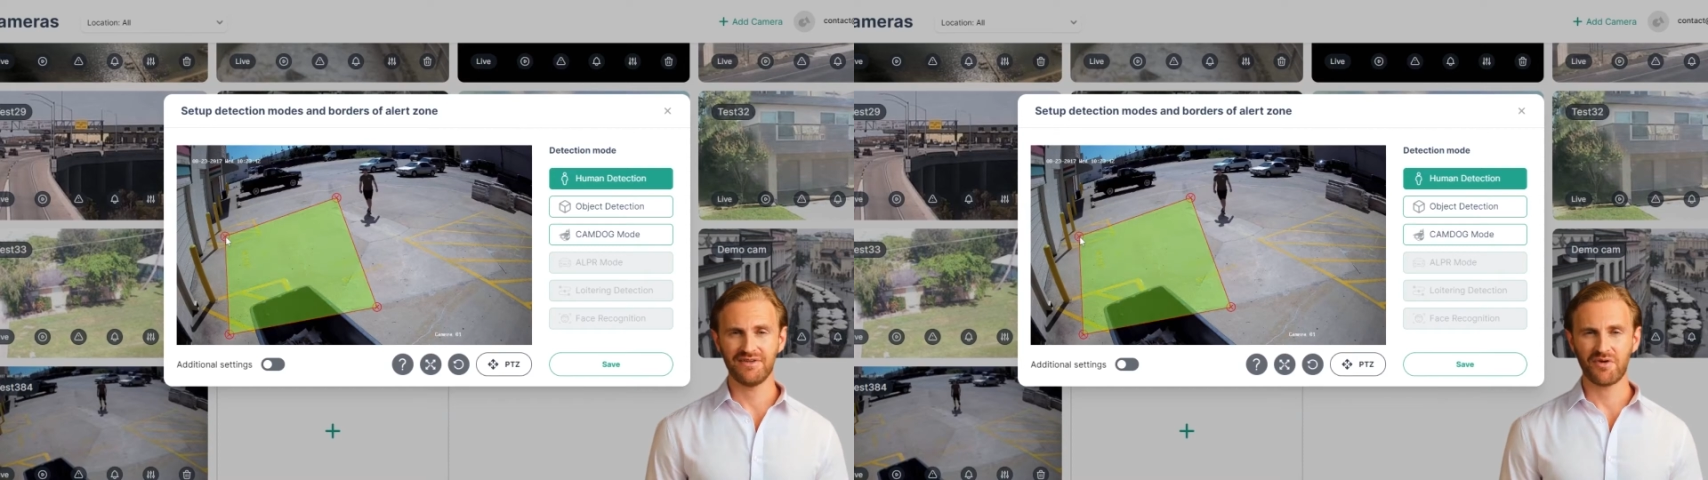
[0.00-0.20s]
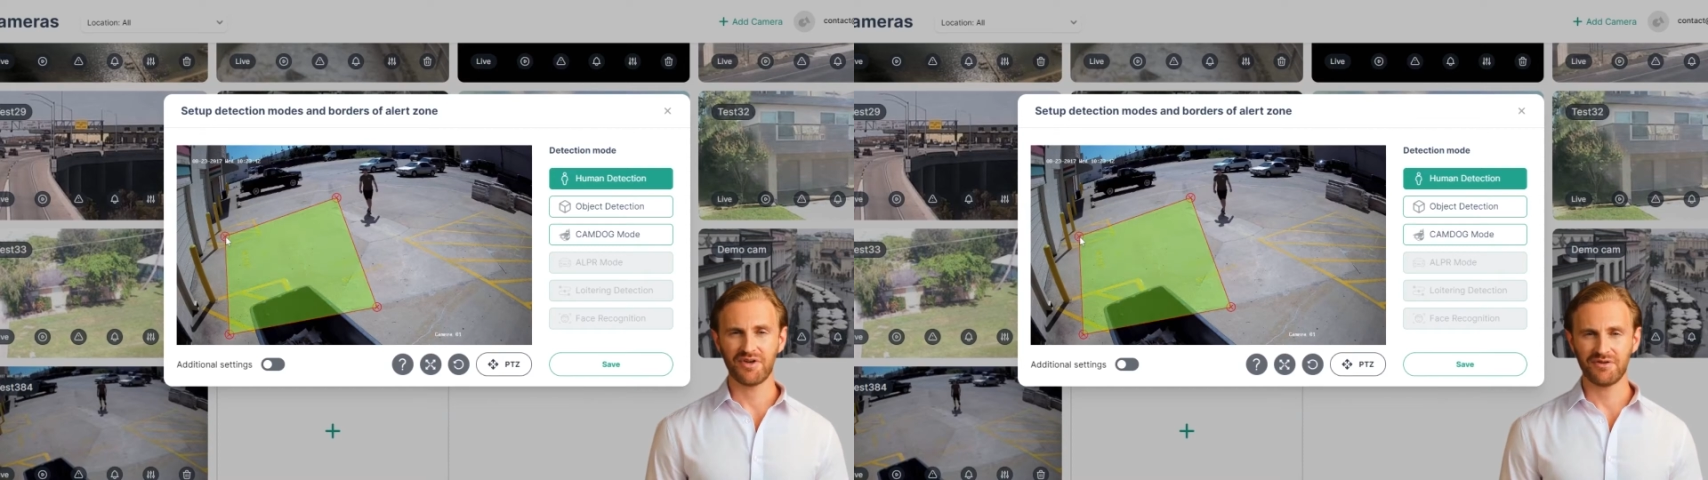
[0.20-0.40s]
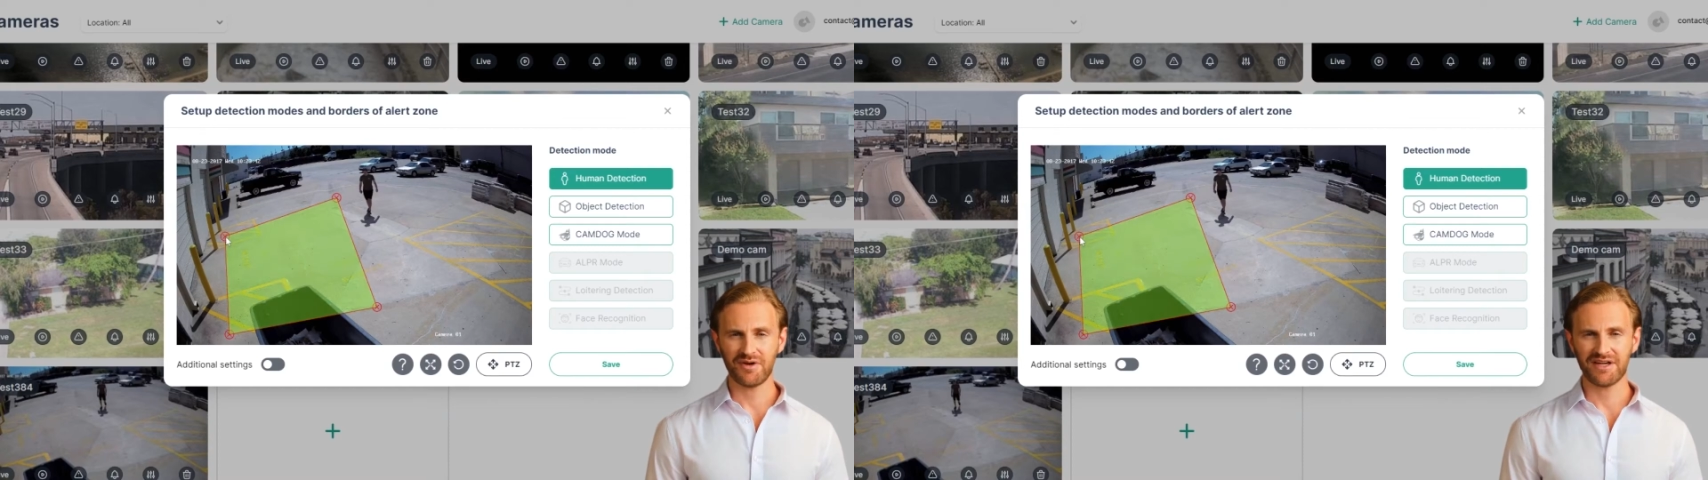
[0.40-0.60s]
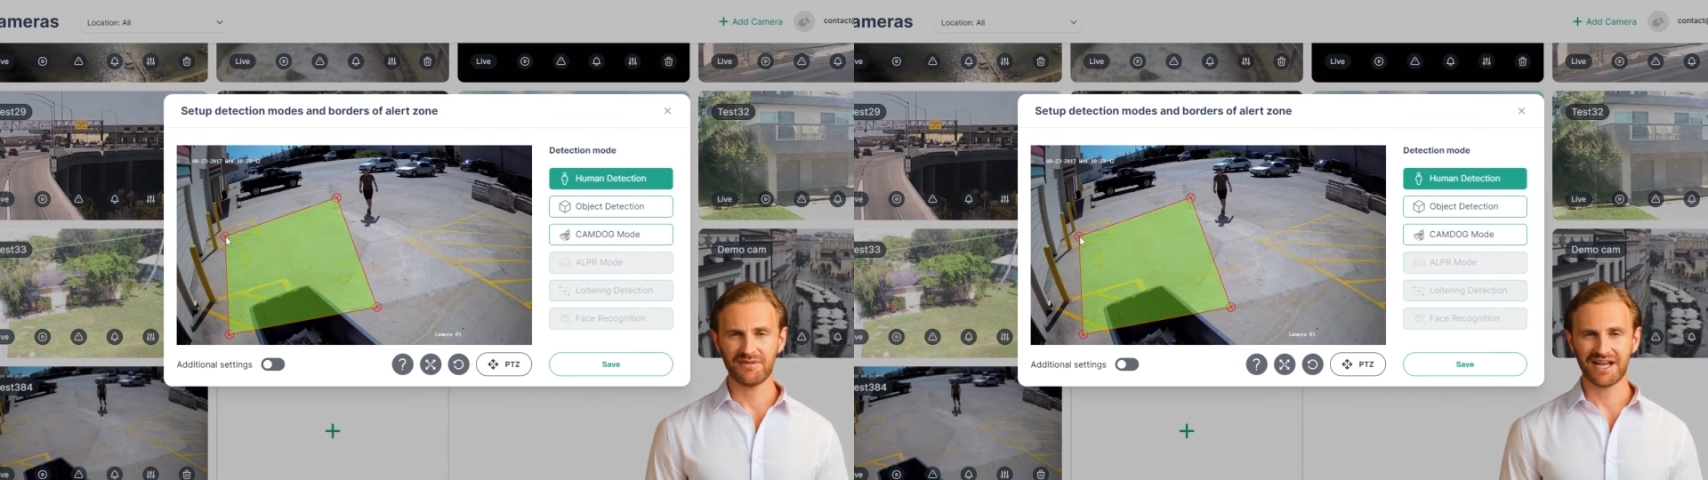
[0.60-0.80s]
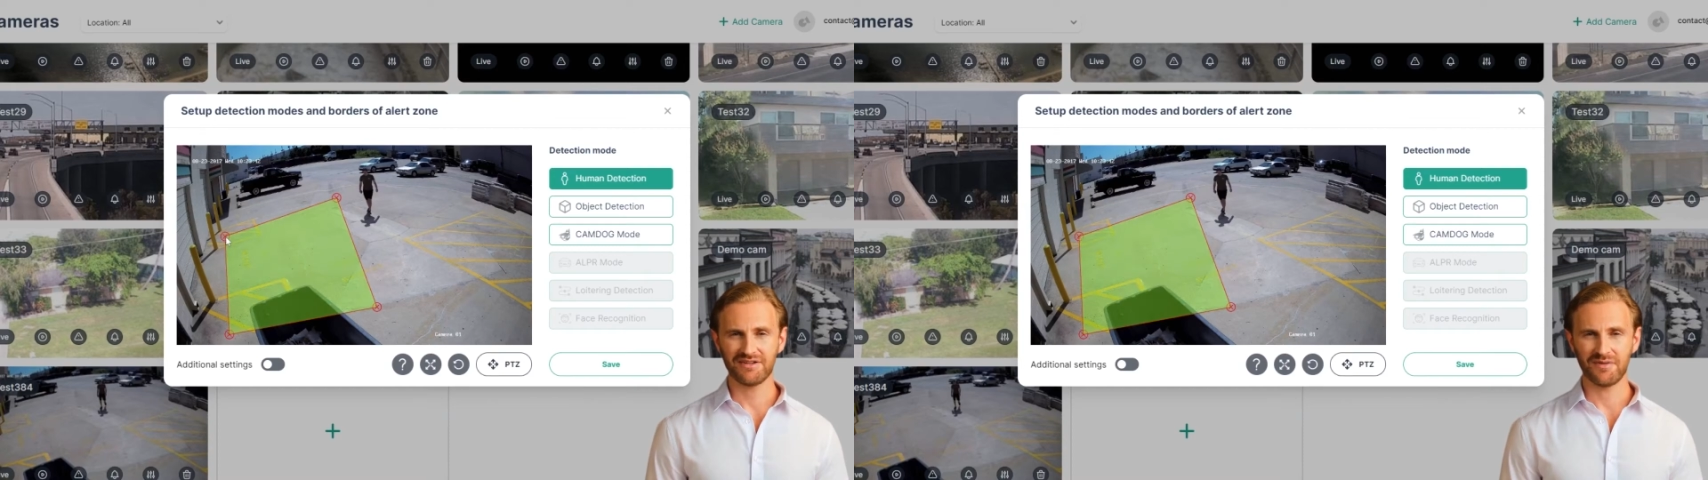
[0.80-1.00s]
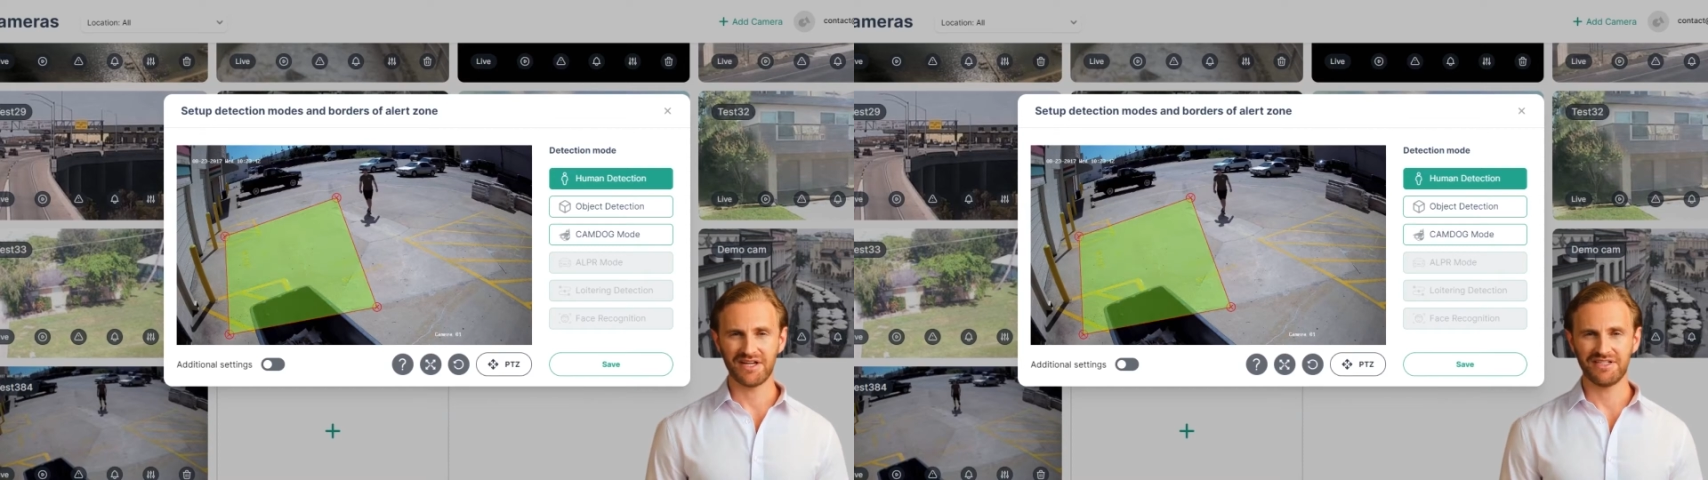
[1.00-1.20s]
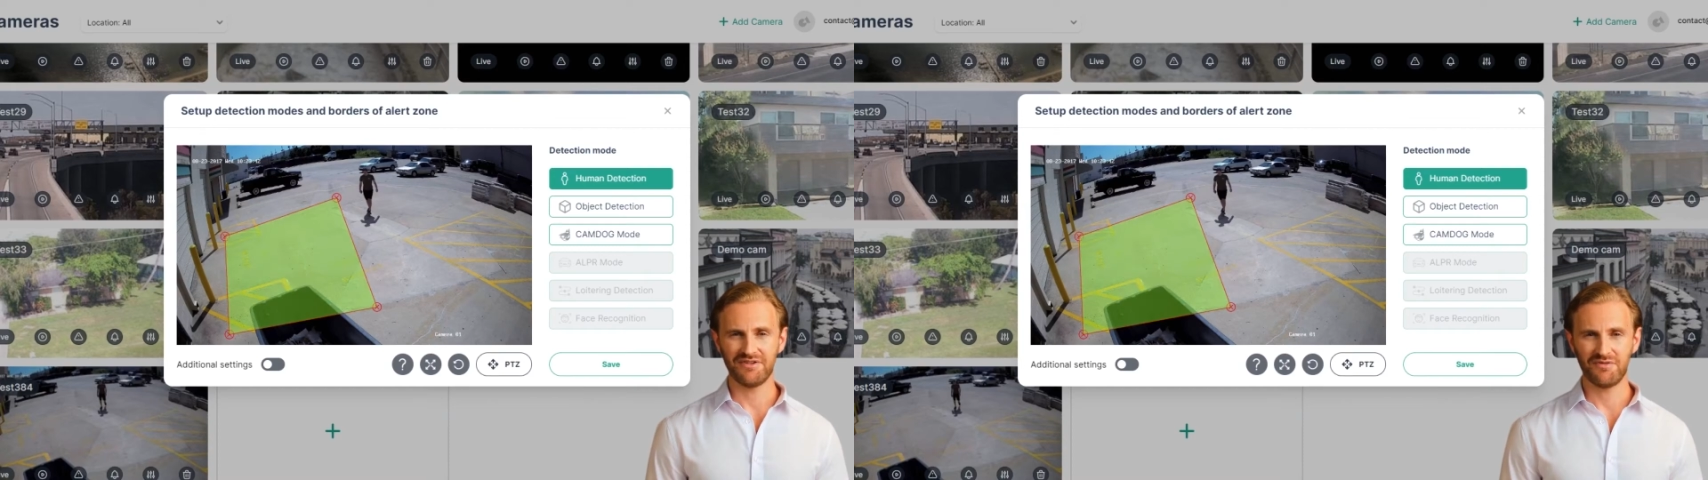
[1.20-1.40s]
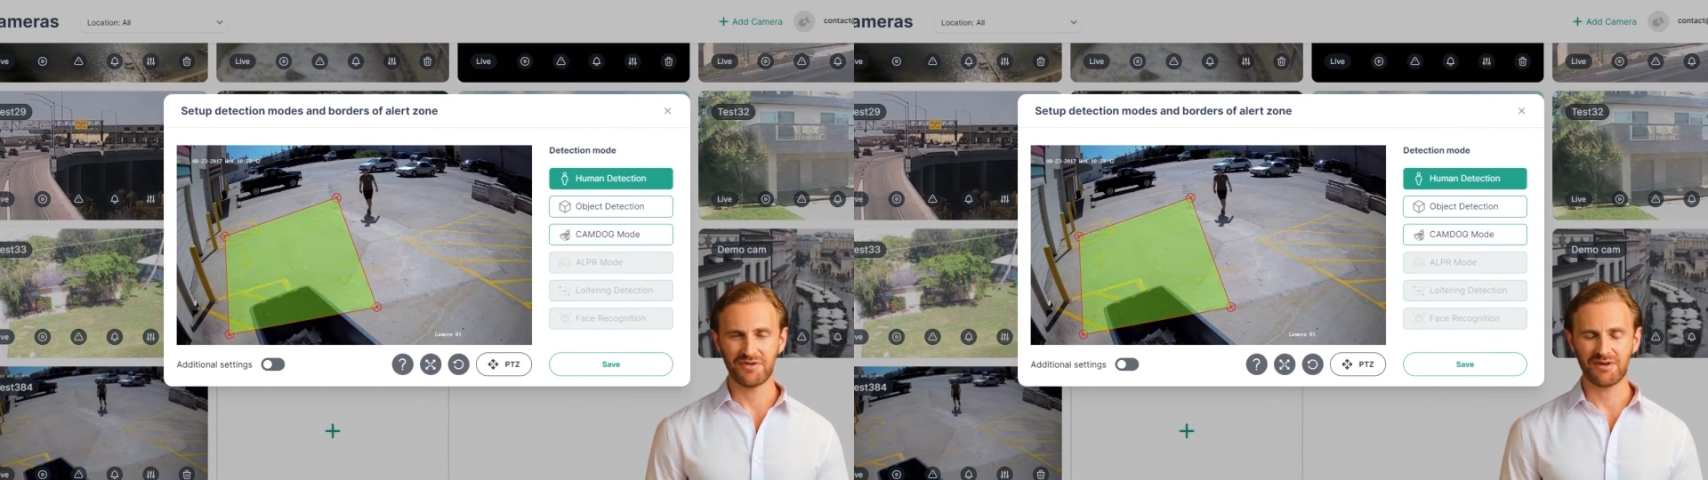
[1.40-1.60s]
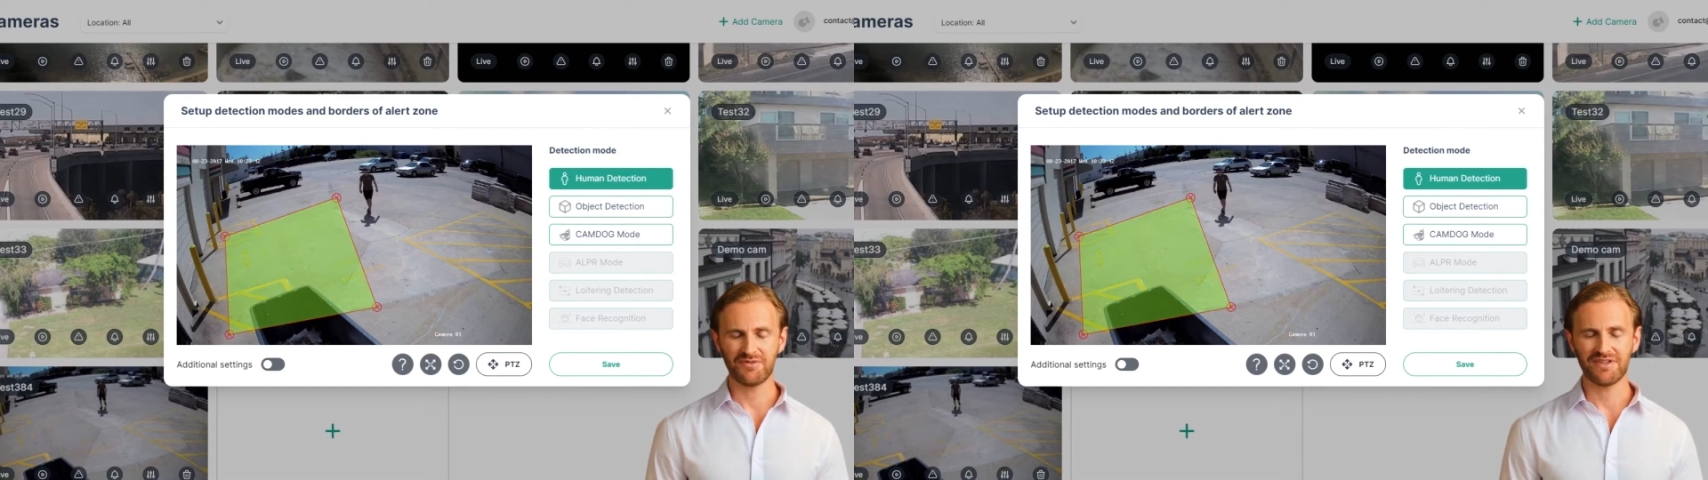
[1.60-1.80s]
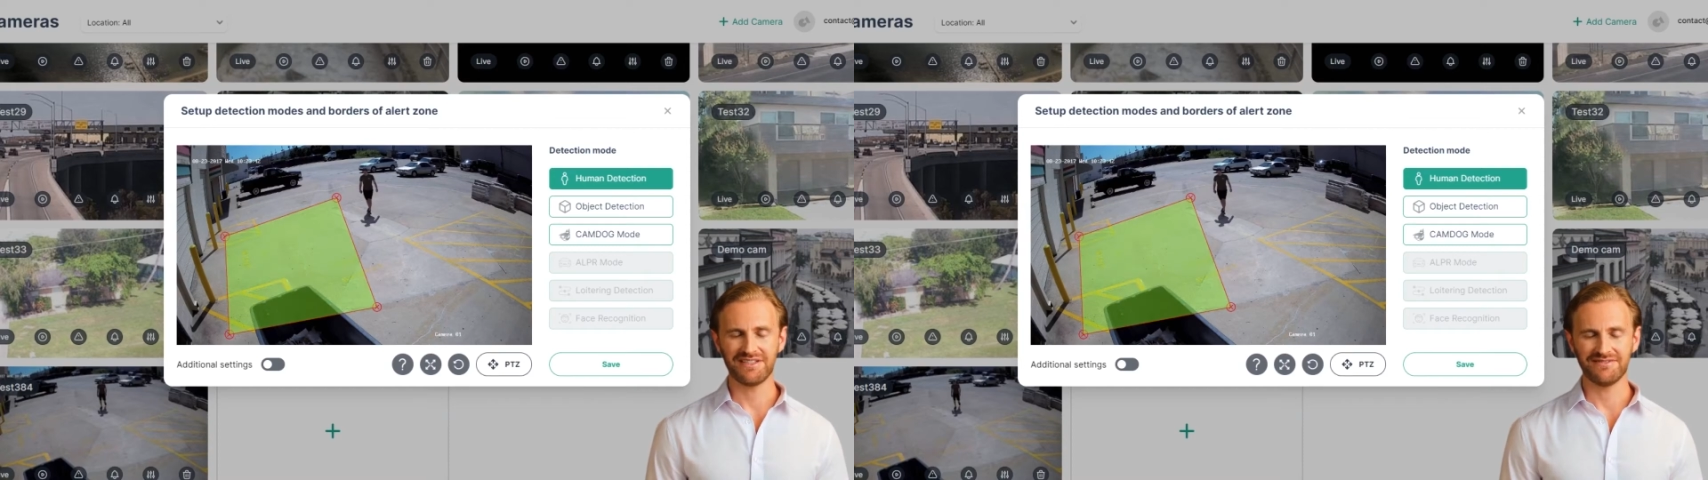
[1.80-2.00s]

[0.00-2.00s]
or the right mouse button to remove it.